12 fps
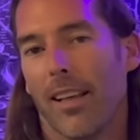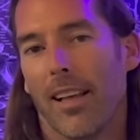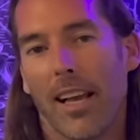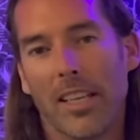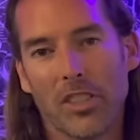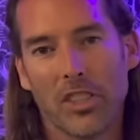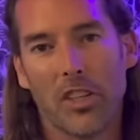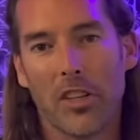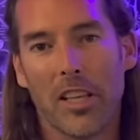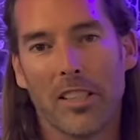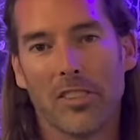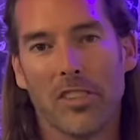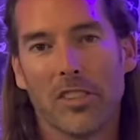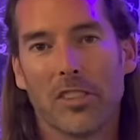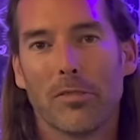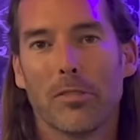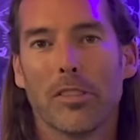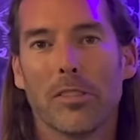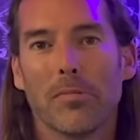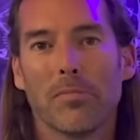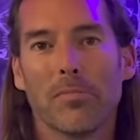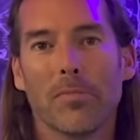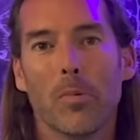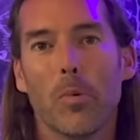I share that just for
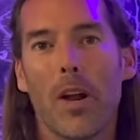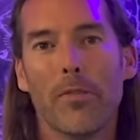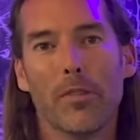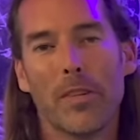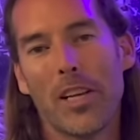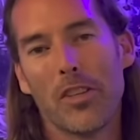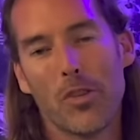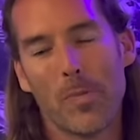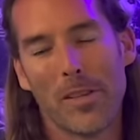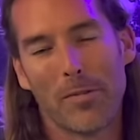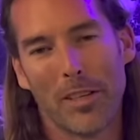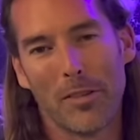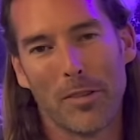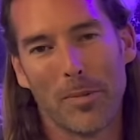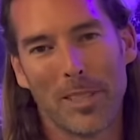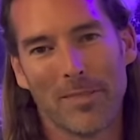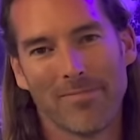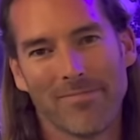whatever value you may find from it.